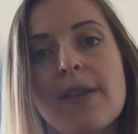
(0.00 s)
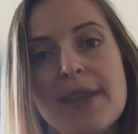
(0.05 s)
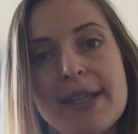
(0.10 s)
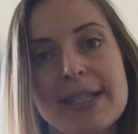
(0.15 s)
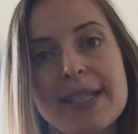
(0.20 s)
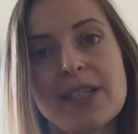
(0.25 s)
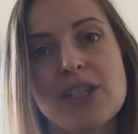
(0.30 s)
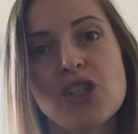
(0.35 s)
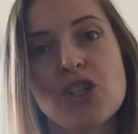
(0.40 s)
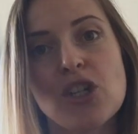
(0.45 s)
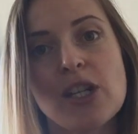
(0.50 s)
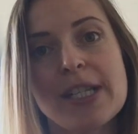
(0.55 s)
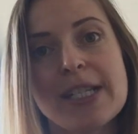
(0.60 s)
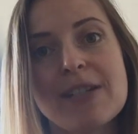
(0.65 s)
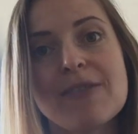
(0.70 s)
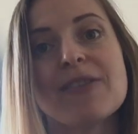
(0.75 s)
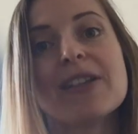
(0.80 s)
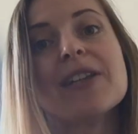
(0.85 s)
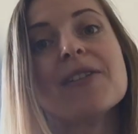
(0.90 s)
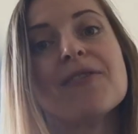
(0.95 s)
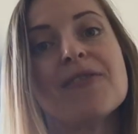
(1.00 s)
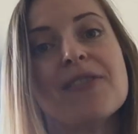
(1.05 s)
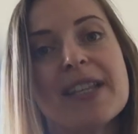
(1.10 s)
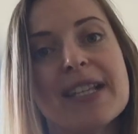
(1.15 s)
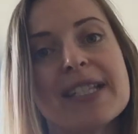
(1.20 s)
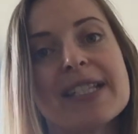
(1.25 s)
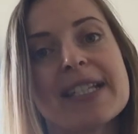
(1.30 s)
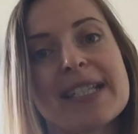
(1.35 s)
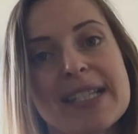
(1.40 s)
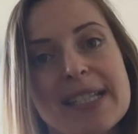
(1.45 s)
this initiative if
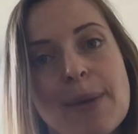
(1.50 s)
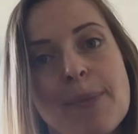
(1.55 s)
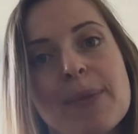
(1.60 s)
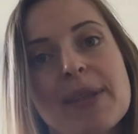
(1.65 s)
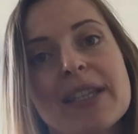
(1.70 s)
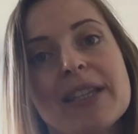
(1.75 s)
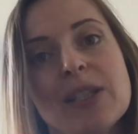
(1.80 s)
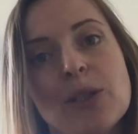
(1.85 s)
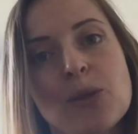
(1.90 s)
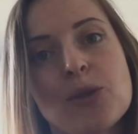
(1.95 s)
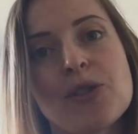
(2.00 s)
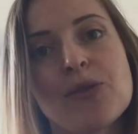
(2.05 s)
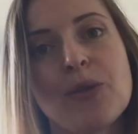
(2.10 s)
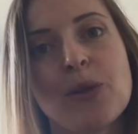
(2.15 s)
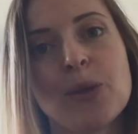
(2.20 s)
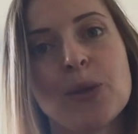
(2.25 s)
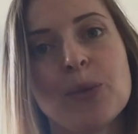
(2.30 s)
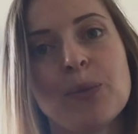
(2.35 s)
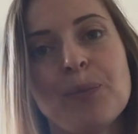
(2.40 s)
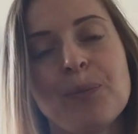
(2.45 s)
this is something useful.